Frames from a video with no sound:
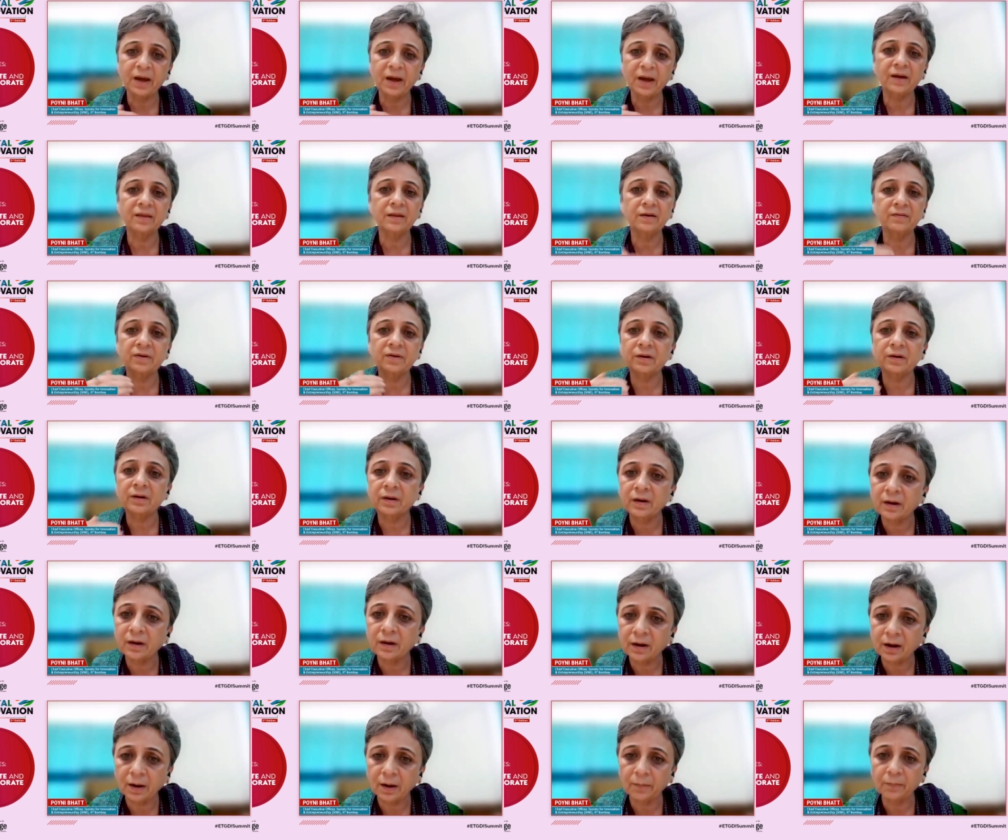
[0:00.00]
plan our
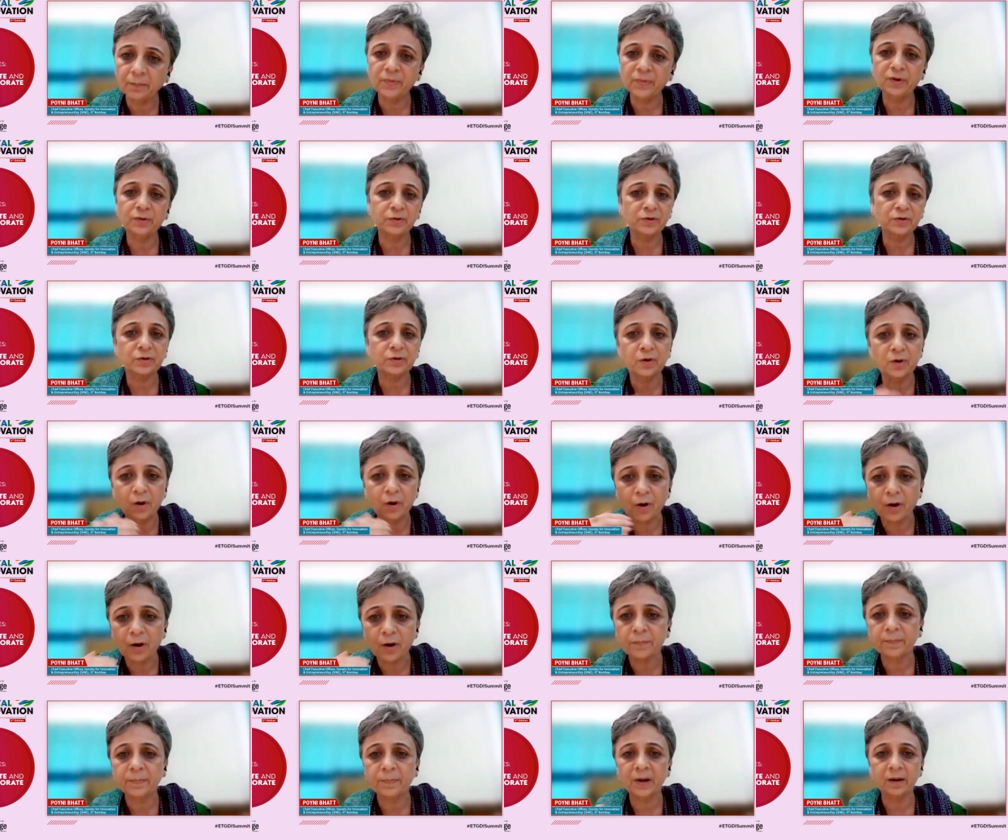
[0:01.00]
commute
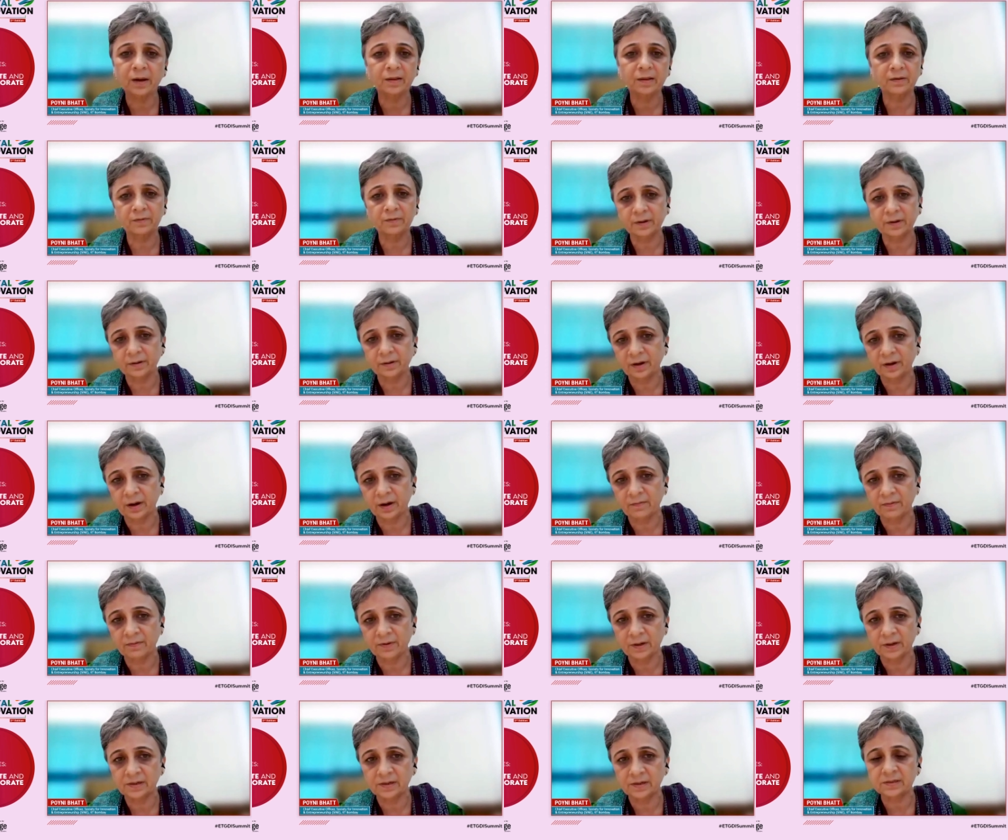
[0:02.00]
or plan our
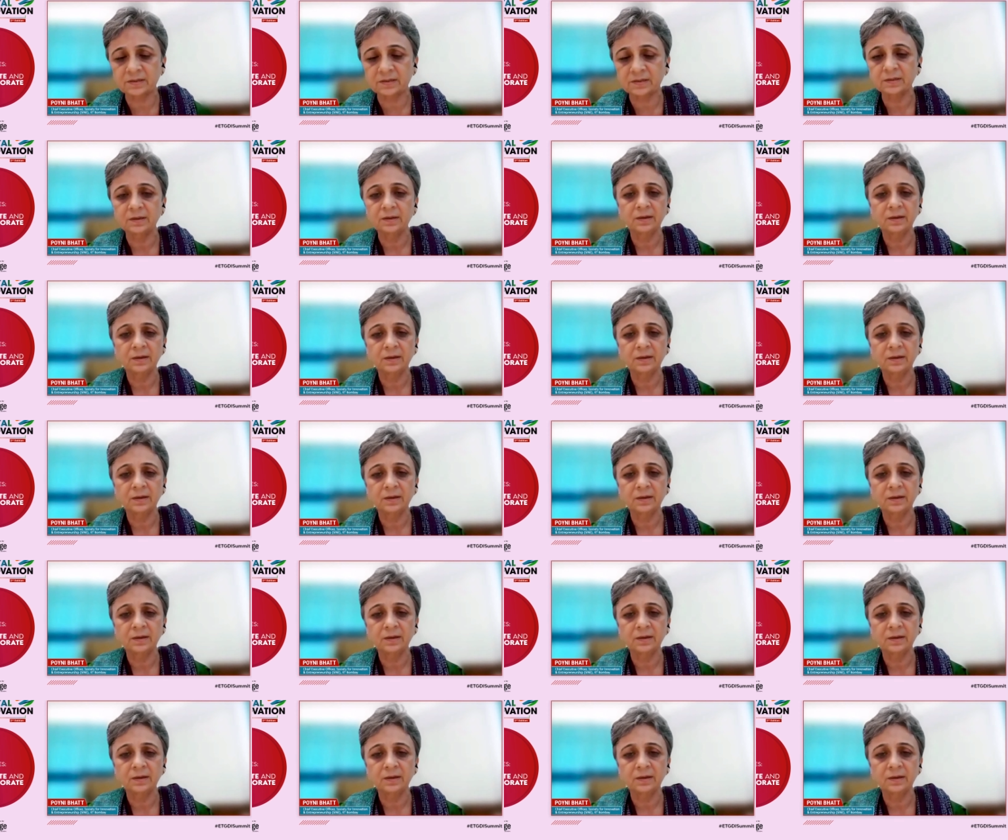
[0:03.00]
travels,